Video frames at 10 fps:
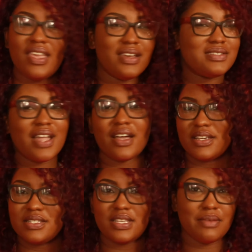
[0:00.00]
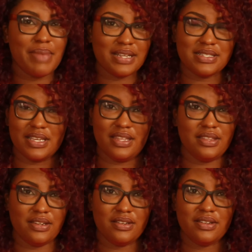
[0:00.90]
It's not good to get back
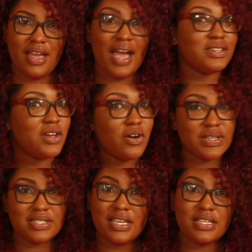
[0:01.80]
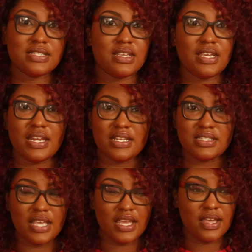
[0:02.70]
together. I know it's easy and
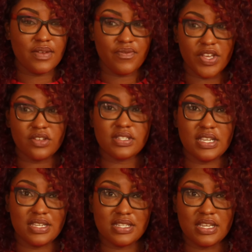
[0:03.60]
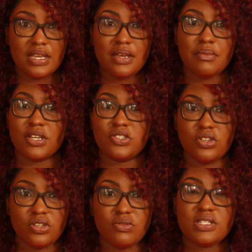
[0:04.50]
it feels easy because
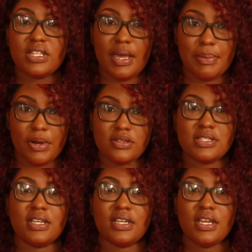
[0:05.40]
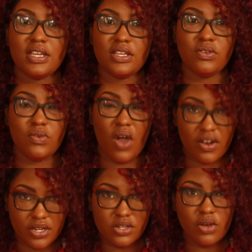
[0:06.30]
you're used to that person. You
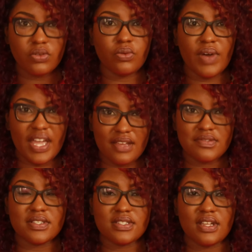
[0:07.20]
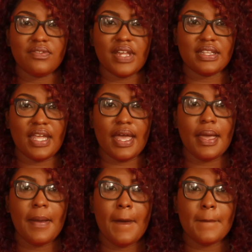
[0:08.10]
already know the waves and stuff like
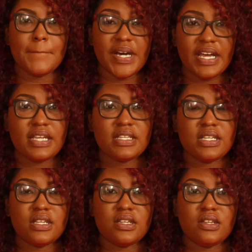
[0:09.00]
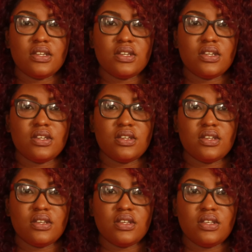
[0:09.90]
that. But
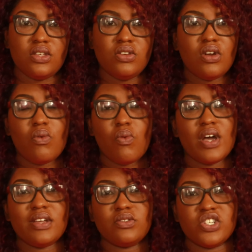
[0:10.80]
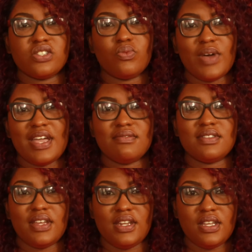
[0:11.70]
you don't want just waves,
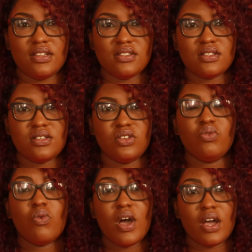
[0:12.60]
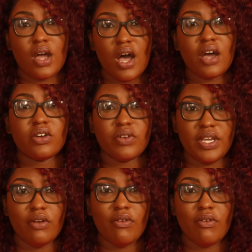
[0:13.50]
ladies. You want concrete